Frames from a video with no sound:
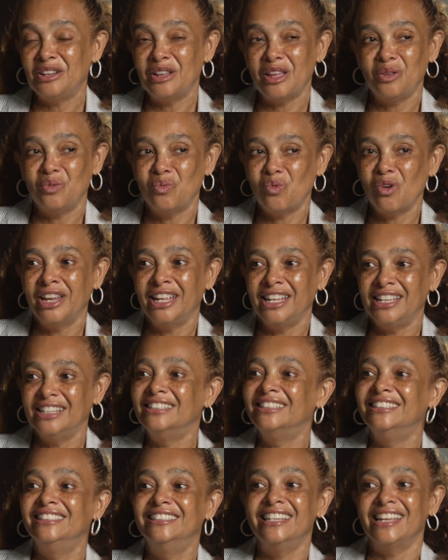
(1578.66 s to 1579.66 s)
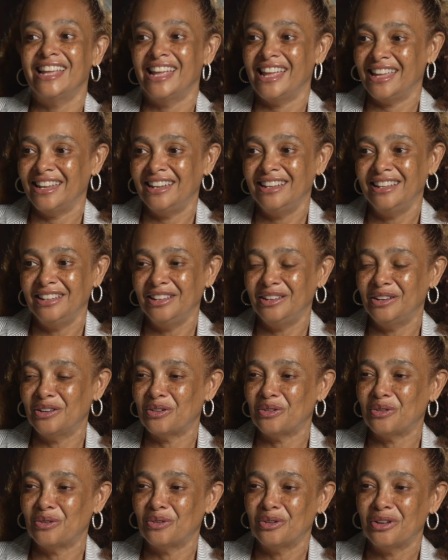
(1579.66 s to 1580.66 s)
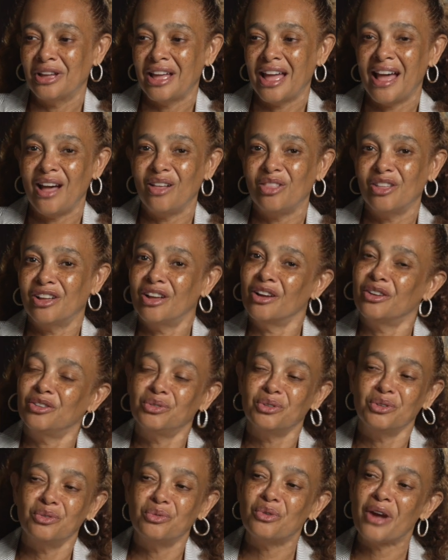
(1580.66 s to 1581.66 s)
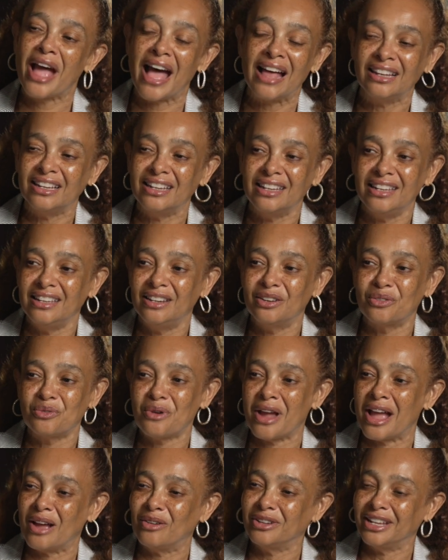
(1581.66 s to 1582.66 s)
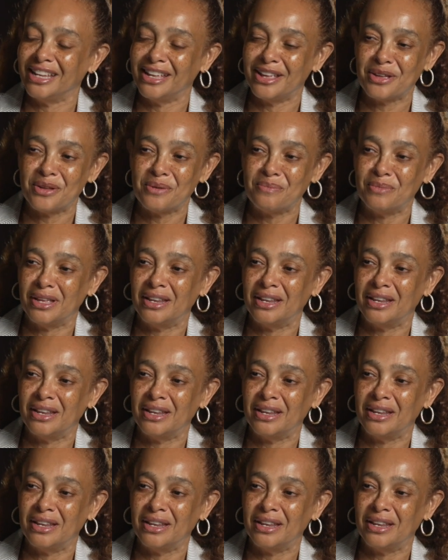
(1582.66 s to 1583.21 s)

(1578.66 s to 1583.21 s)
And what he did, how the country rallied around him and